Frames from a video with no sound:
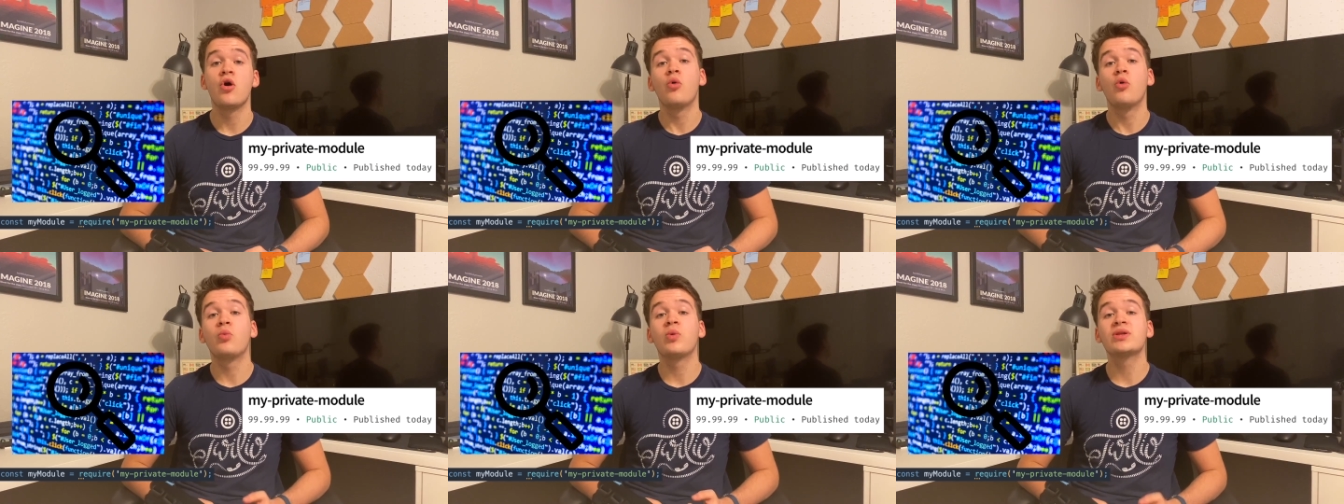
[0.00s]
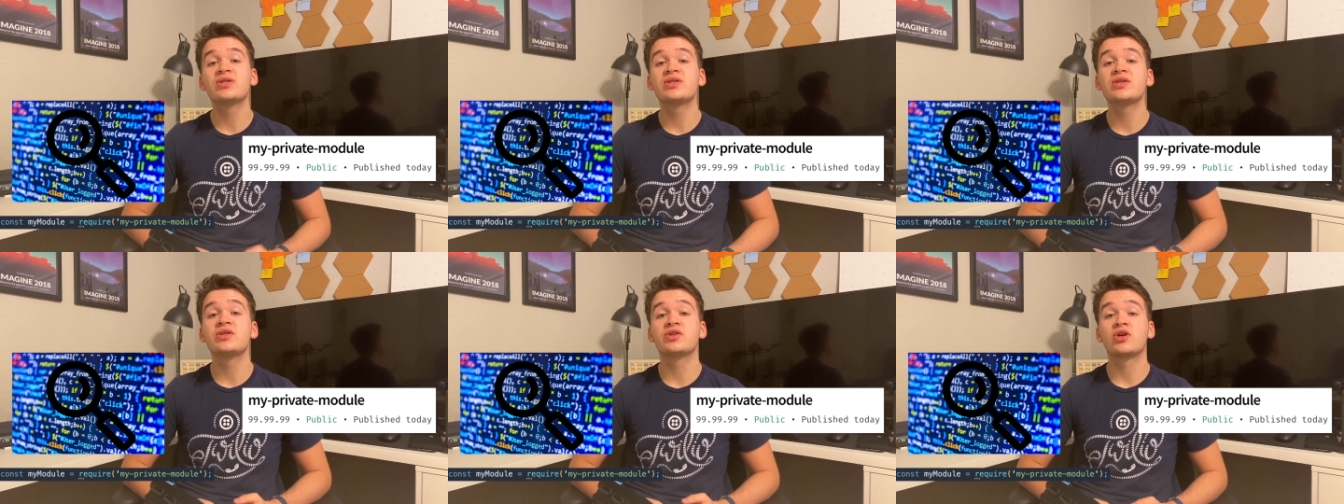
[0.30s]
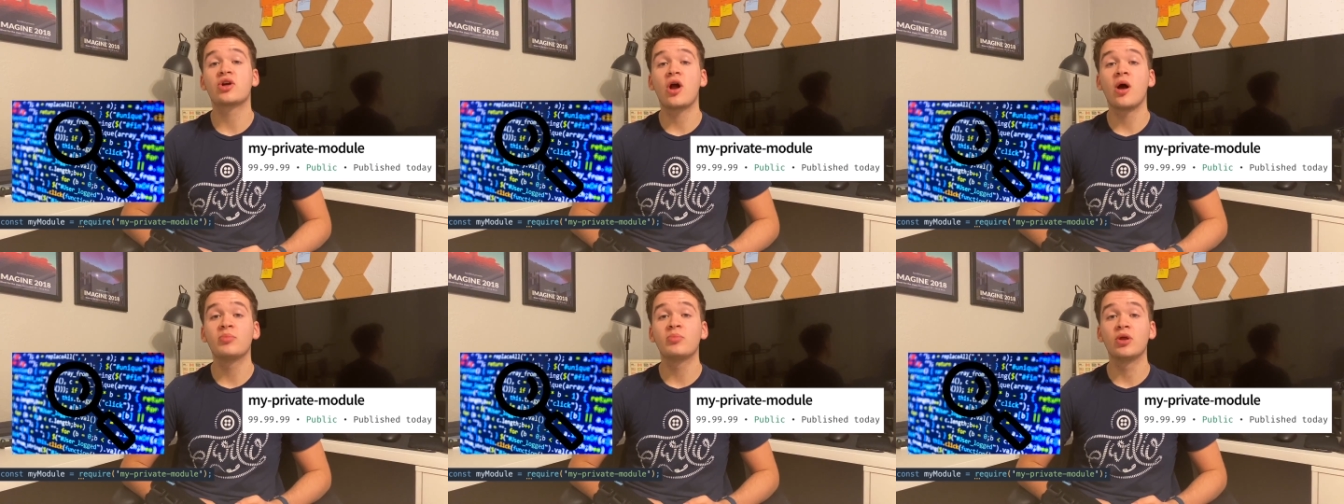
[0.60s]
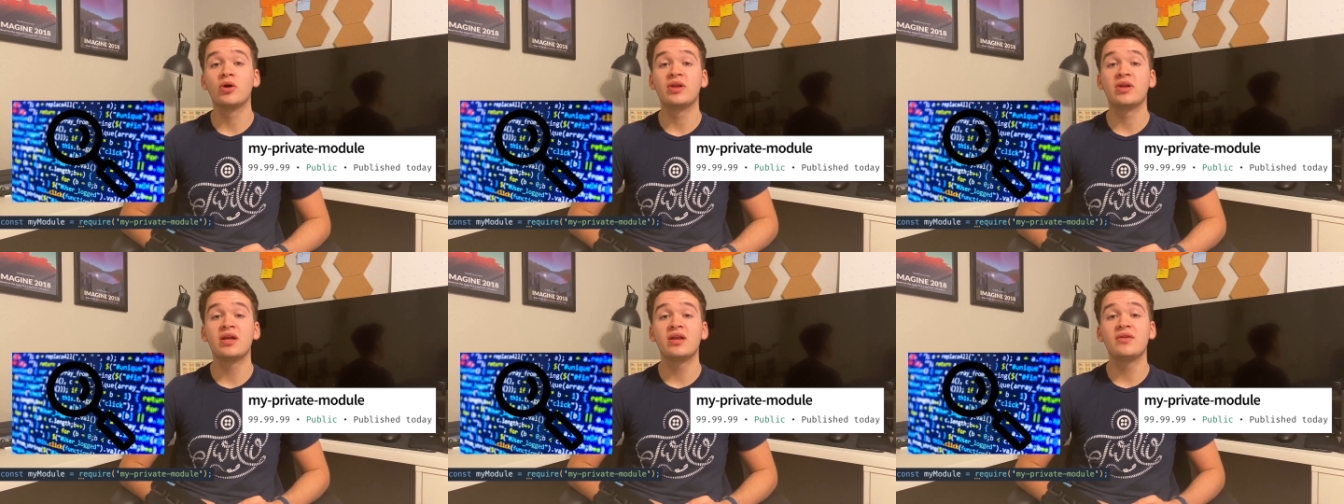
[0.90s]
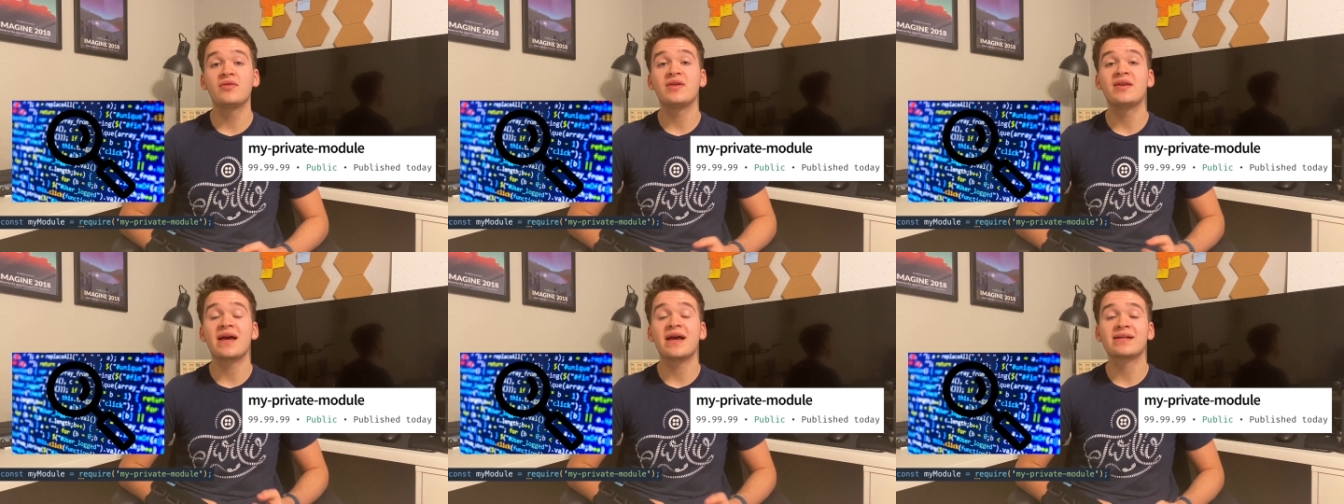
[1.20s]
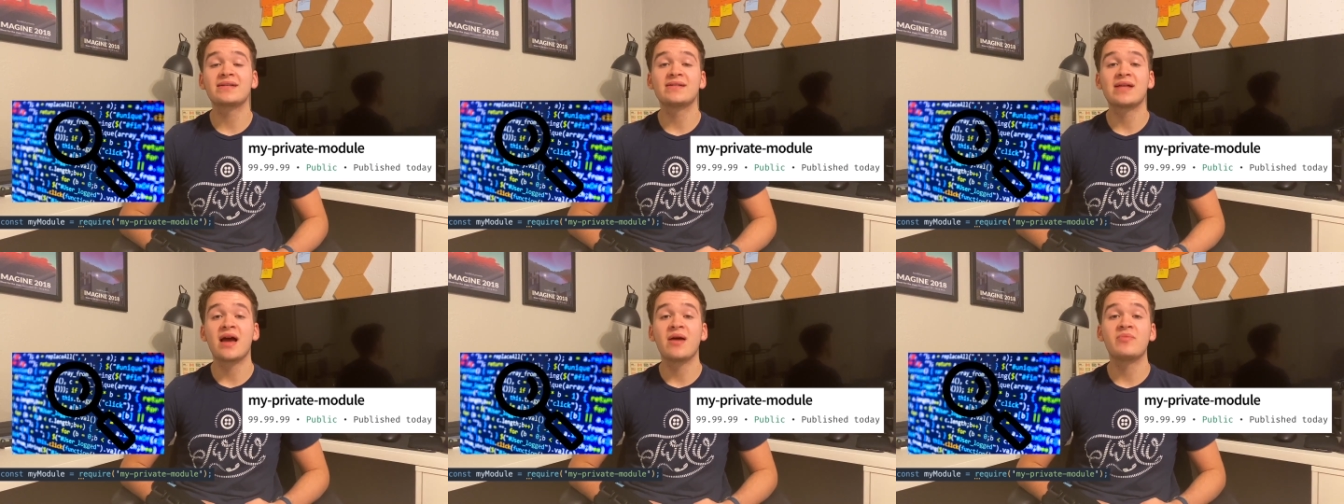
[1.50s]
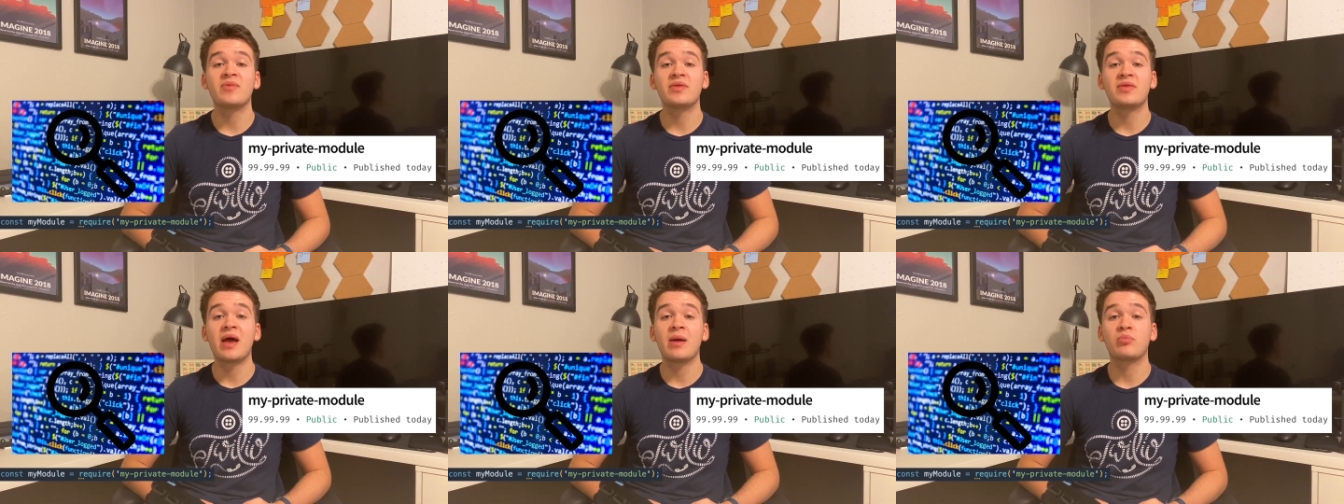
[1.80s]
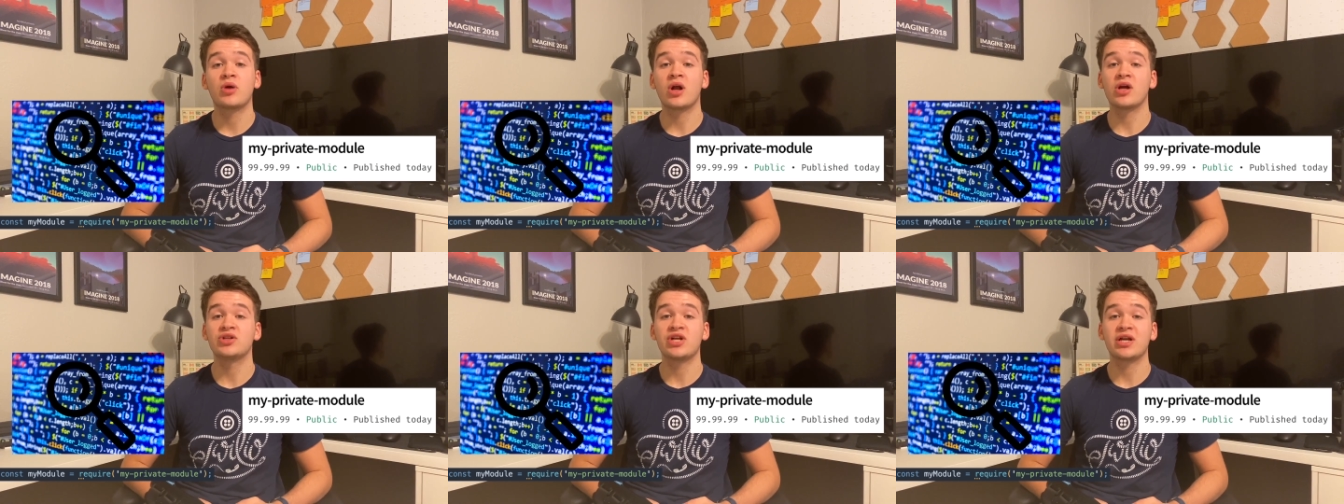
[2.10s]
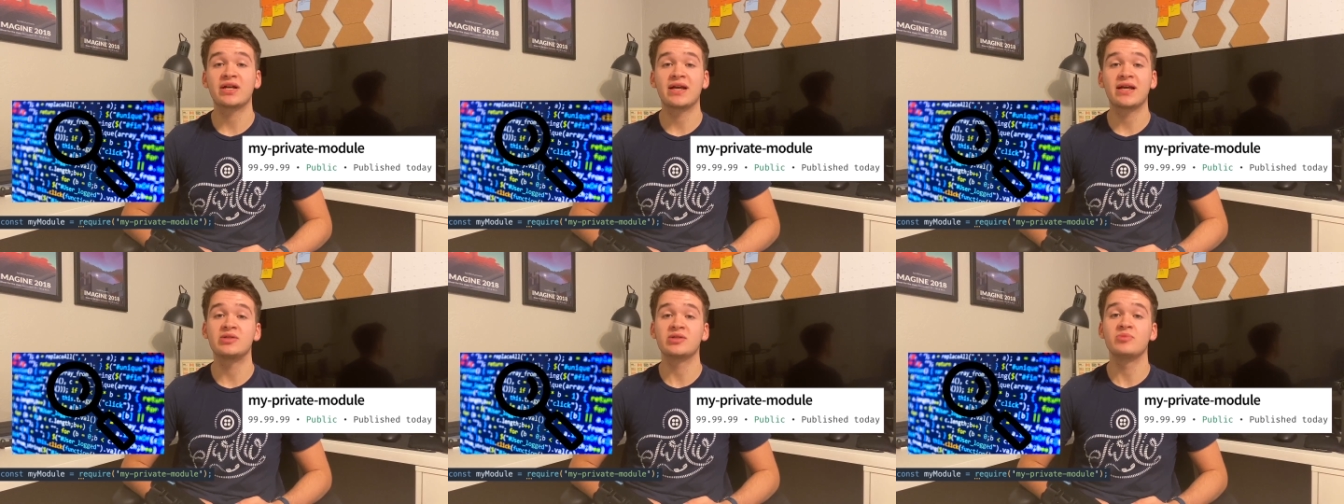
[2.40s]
Once these are uploaded, the next time that that project gets